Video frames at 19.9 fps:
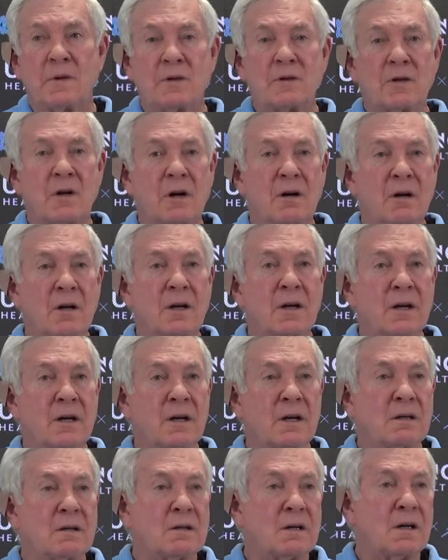You start
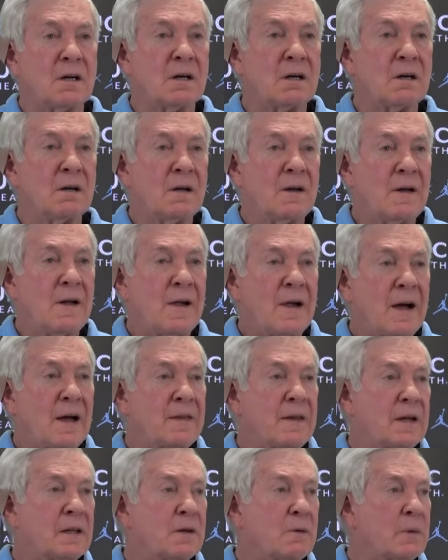looking at,
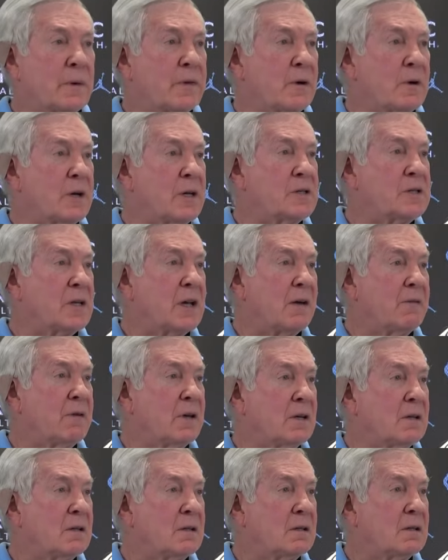I think there were
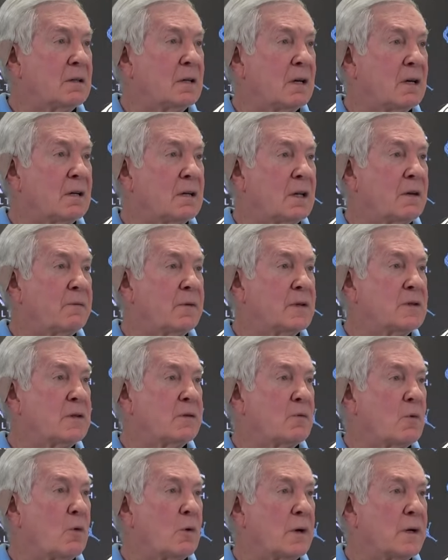37
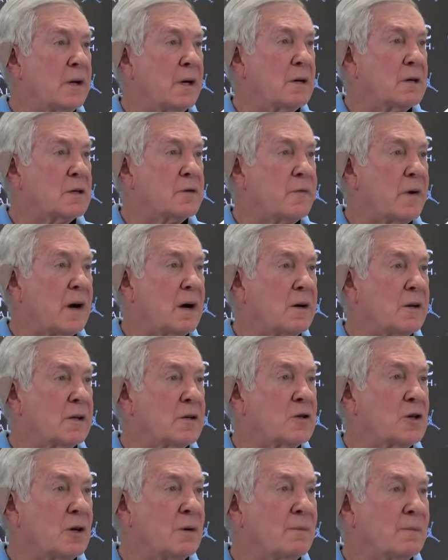defensive coordinators fired
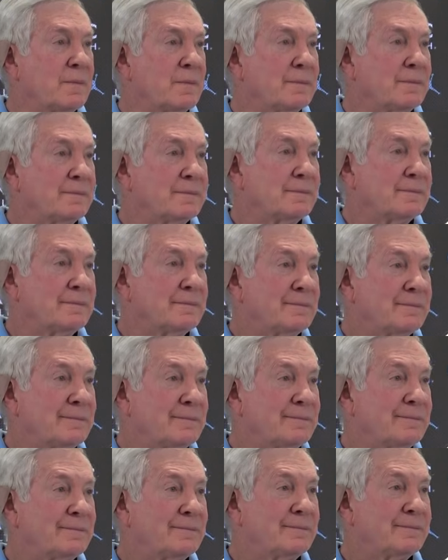this year.
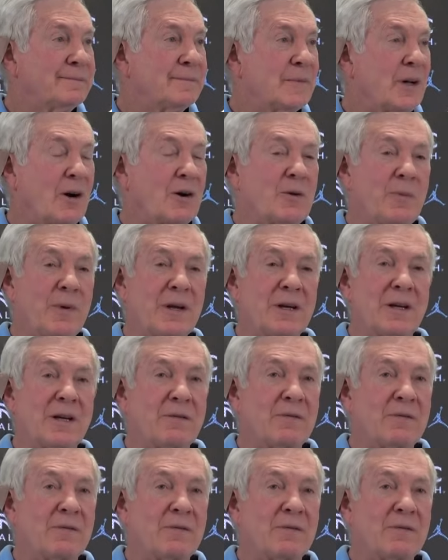Hard